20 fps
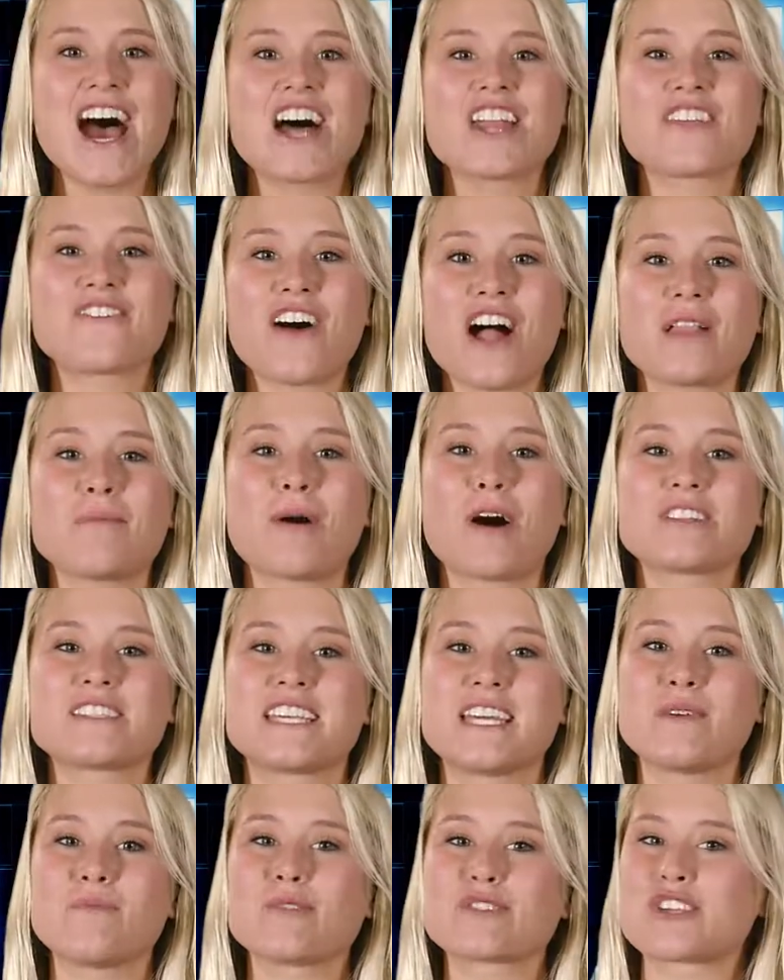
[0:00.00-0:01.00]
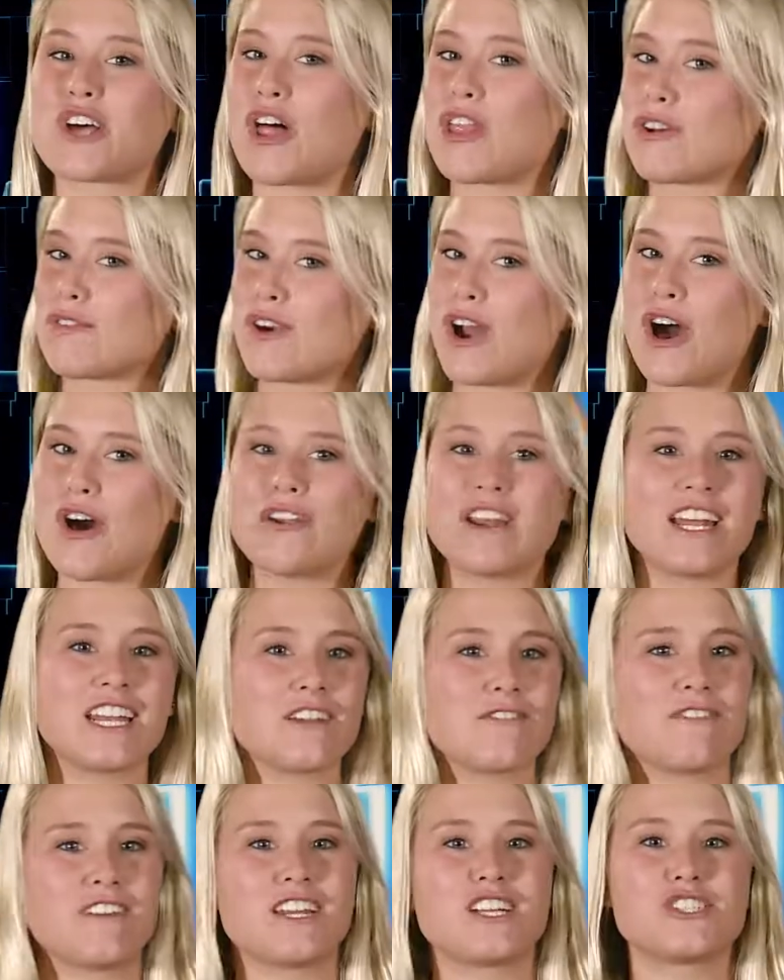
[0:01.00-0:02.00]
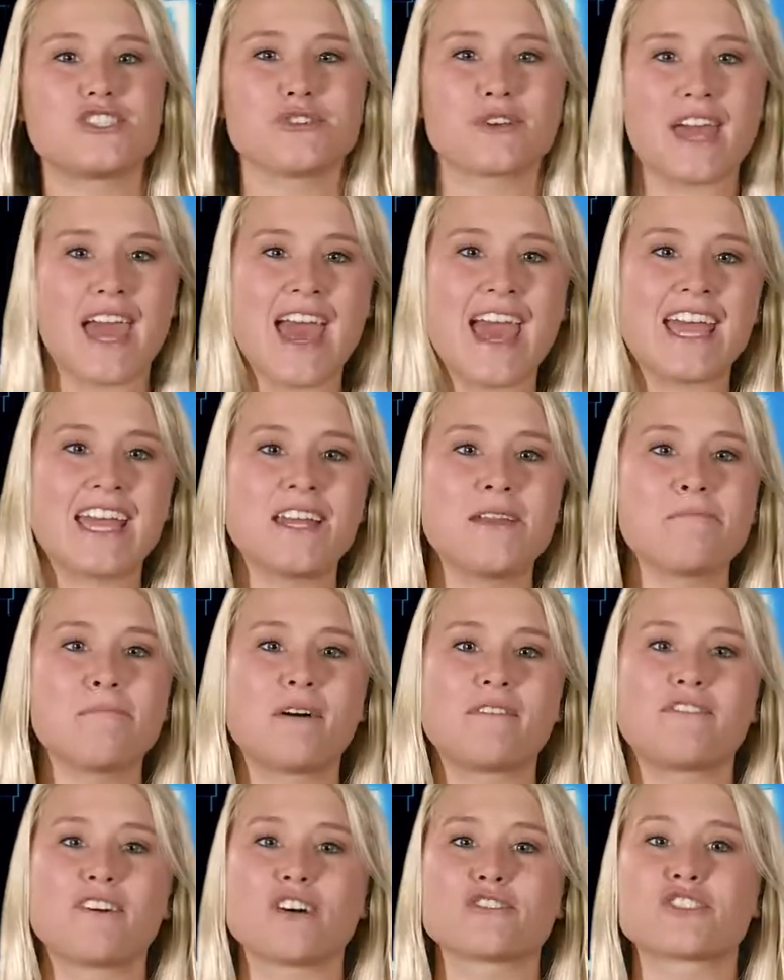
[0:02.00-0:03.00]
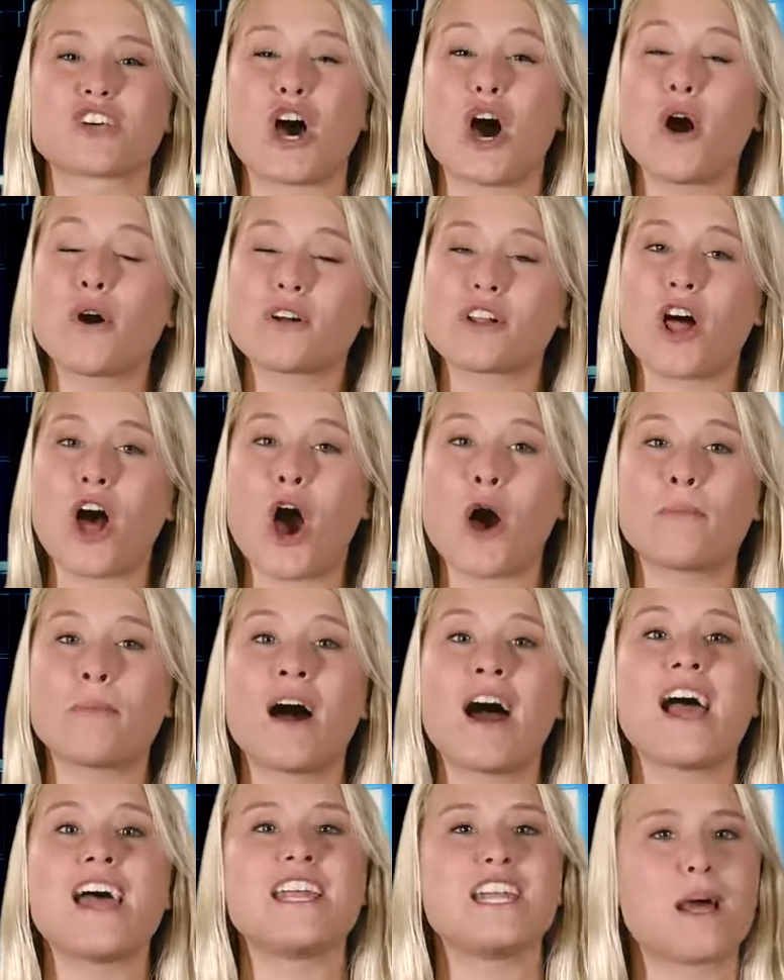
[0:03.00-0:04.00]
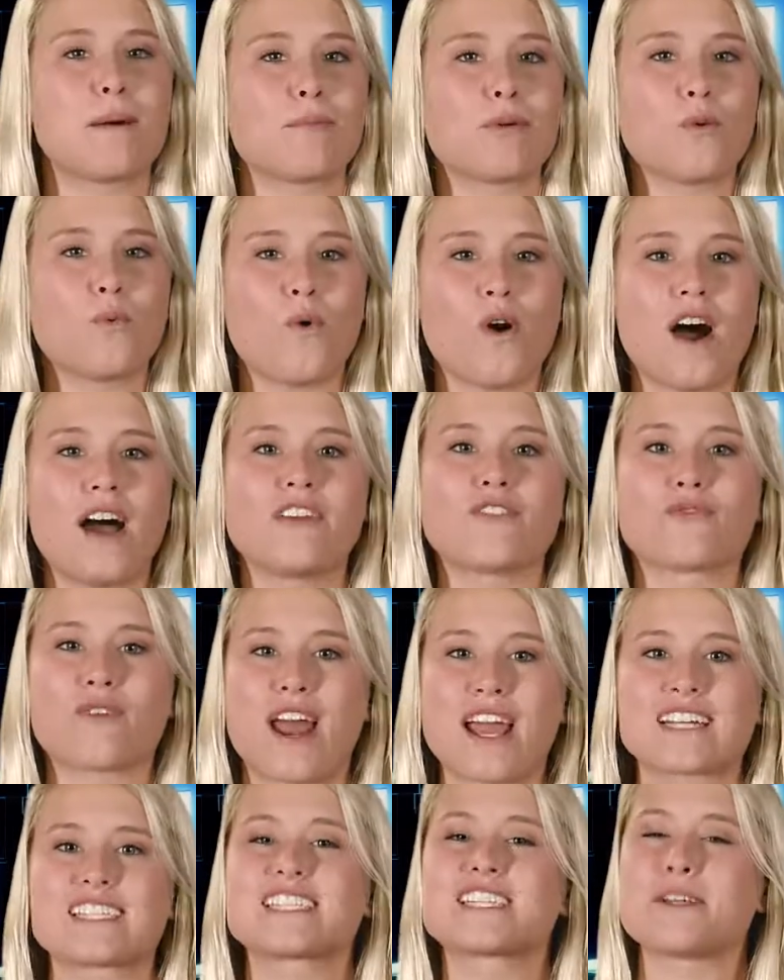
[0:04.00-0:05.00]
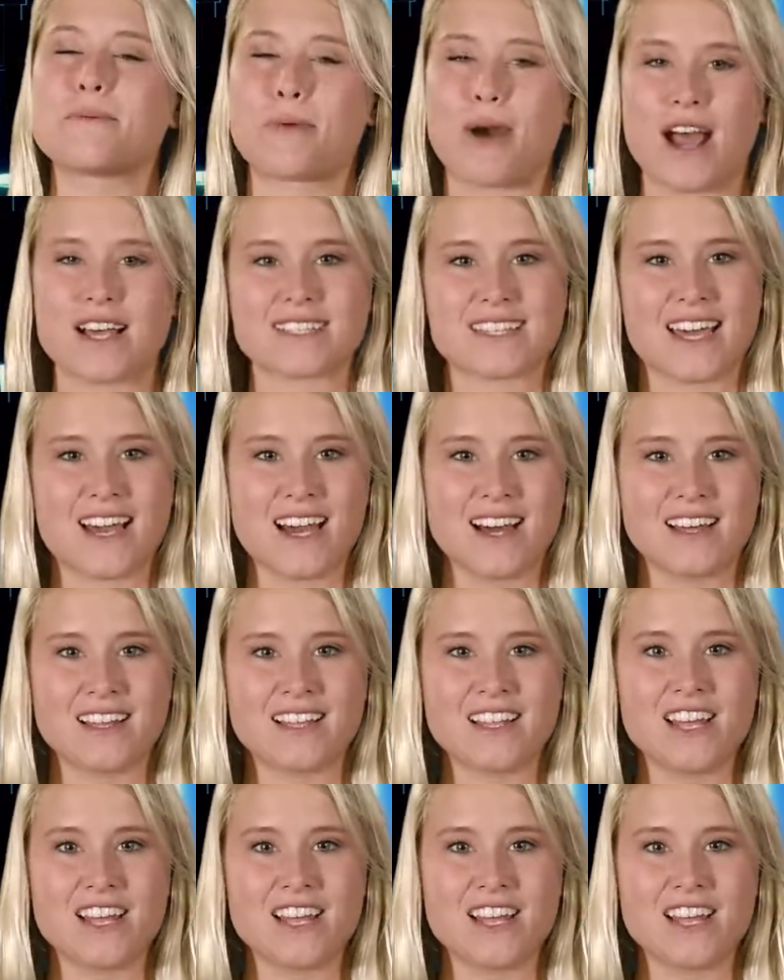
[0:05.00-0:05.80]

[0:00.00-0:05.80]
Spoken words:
The volleyball team was on the road and defeated Duquesne, but fell to Oklahoma and number one ranked Nebraska.